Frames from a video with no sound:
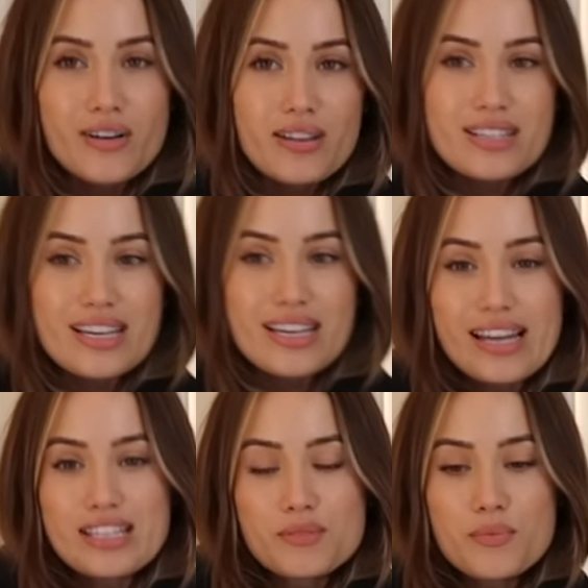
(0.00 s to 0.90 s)
I got this in
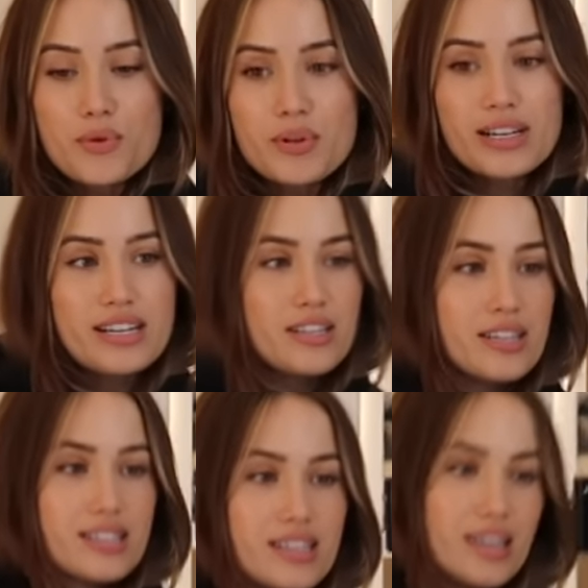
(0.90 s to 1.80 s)
a small, and as you
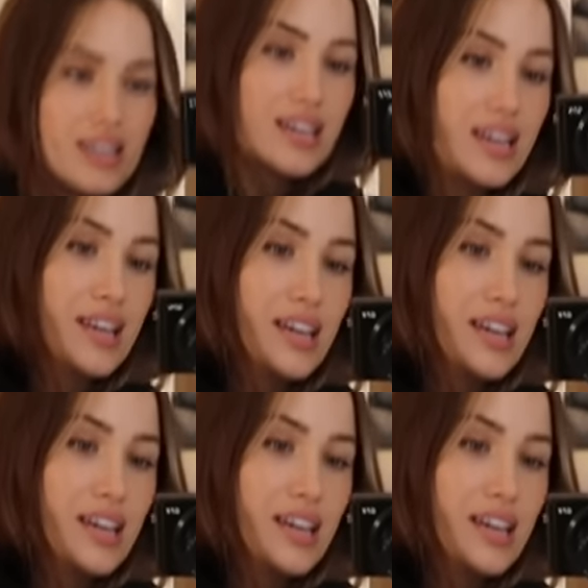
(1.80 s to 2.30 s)
can see,